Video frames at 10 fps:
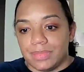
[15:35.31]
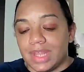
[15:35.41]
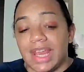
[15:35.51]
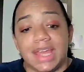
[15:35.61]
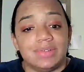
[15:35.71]

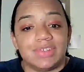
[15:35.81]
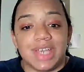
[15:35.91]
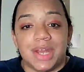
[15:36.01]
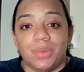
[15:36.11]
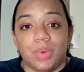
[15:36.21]
And I can just
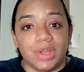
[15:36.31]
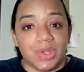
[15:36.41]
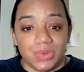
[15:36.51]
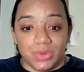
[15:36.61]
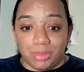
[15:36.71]
kind of walk you
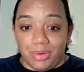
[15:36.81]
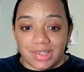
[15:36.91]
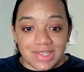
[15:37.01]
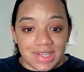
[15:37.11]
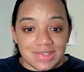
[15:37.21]
through the
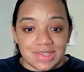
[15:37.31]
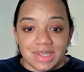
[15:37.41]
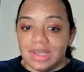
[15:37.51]
process.